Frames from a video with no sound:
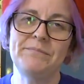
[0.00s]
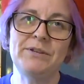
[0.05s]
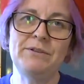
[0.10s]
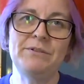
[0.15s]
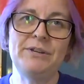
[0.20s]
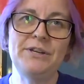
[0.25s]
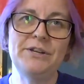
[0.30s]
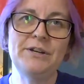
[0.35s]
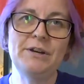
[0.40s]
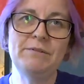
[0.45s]
you,
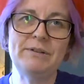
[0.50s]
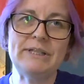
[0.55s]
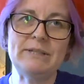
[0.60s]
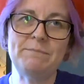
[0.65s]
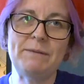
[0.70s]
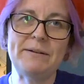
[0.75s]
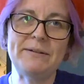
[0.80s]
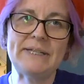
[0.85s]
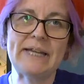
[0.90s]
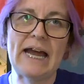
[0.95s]
you know what's
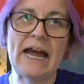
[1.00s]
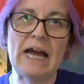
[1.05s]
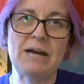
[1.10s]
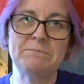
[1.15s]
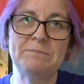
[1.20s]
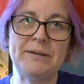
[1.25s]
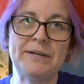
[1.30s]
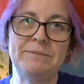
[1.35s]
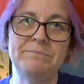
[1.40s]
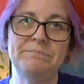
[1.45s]
about to
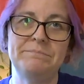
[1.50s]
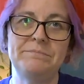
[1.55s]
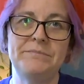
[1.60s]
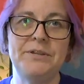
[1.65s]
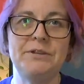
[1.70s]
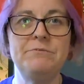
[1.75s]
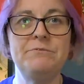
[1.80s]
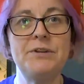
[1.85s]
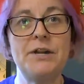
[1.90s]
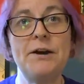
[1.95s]
happen.
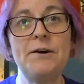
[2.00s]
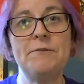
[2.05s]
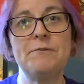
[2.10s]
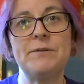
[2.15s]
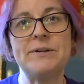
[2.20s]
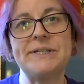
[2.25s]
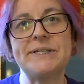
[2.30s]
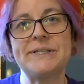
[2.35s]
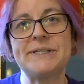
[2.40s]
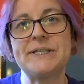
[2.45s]
You know
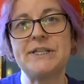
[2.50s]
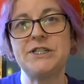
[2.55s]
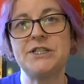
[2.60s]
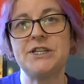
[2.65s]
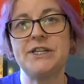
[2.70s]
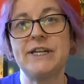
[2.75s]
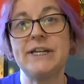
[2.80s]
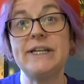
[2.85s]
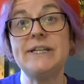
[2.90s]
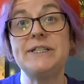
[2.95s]
what
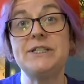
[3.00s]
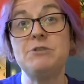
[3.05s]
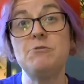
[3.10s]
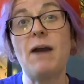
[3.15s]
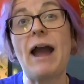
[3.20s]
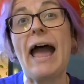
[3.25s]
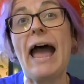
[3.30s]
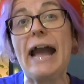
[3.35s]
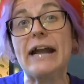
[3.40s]
decision it is you